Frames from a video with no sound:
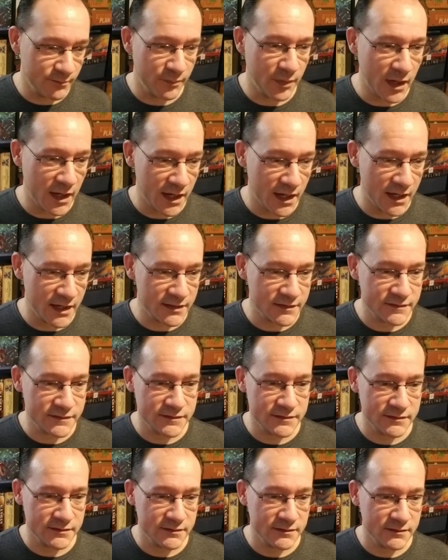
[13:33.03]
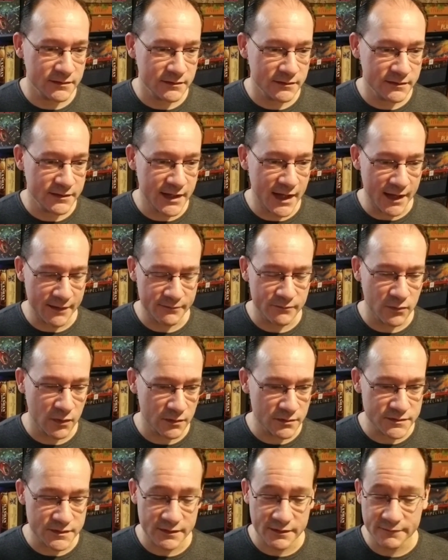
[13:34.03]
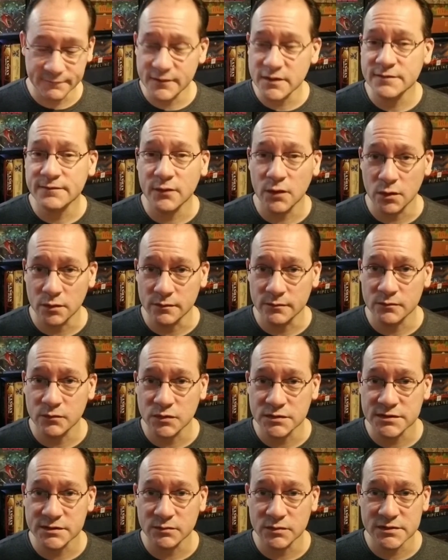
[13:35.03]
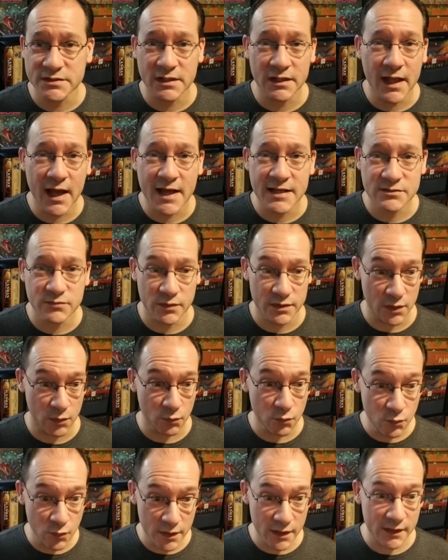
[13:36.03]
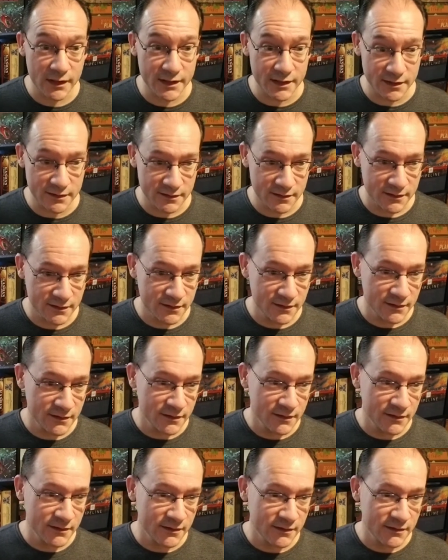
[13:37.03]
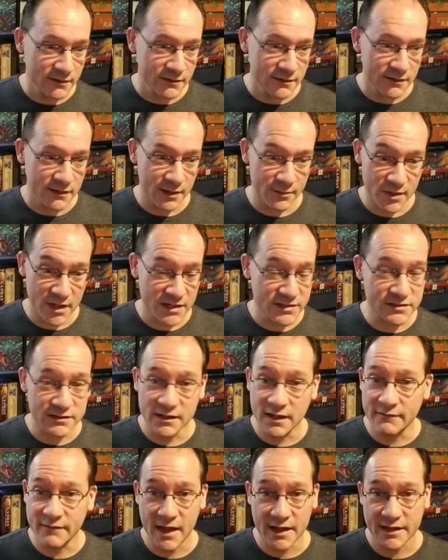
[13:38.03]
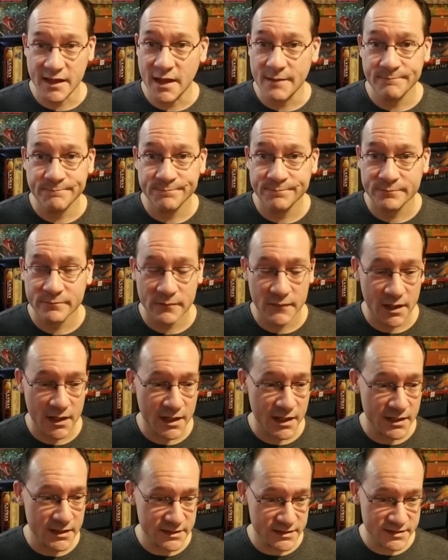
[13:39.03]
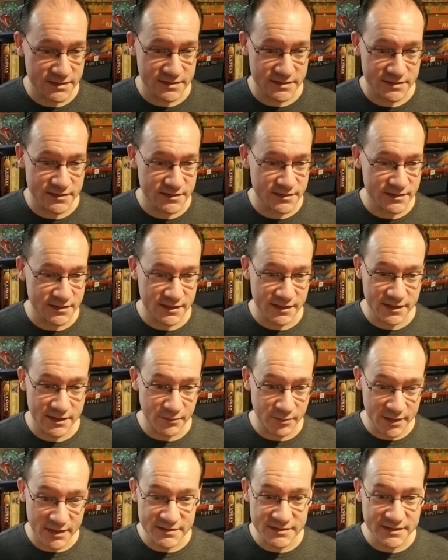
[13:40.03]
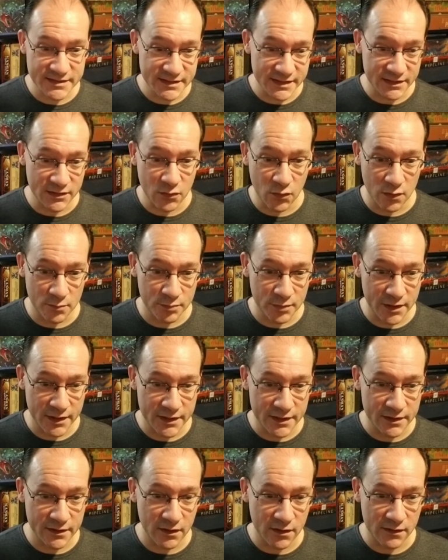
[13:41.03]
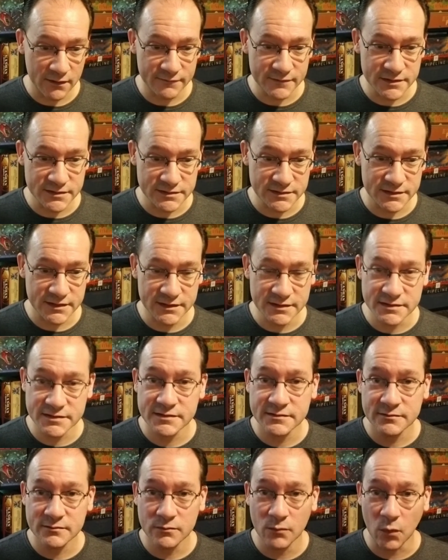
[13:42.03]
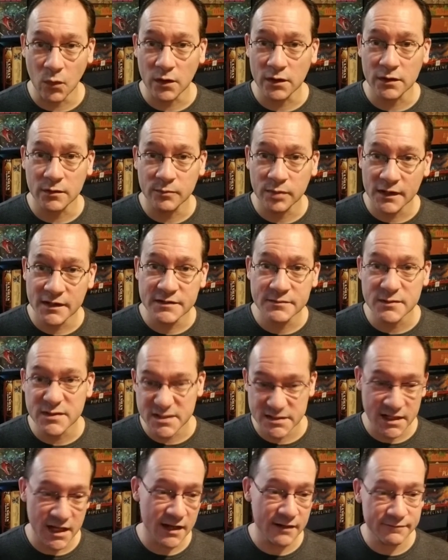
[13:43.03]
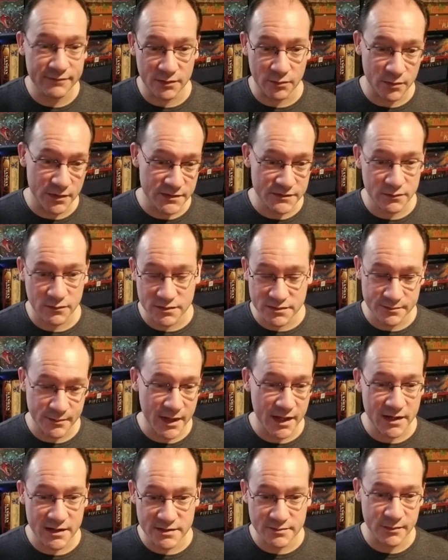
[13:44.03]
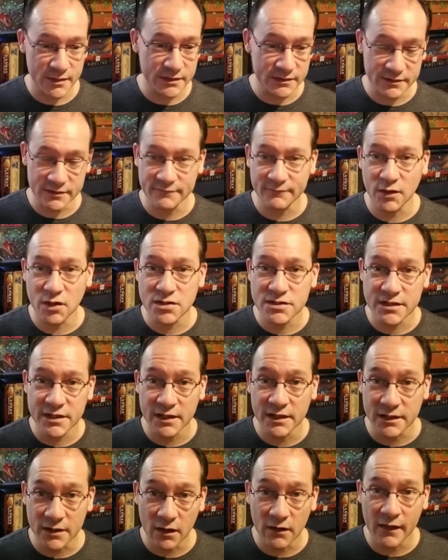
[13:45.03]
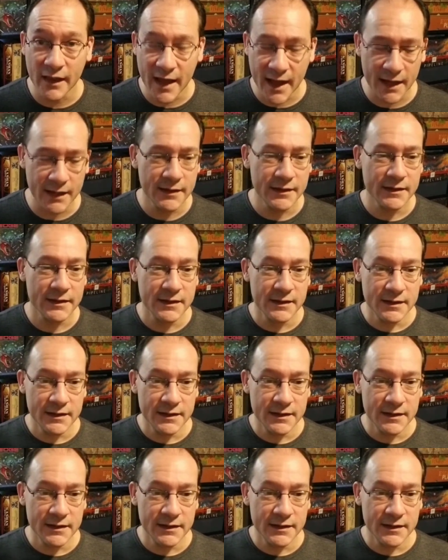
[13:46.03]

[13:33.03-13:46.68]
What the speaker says: But yeah, the Feast for Odin was the last one that really, I just love that game. It's, because it incorporated all of his worker placement stuff and resource management and conversion and all that,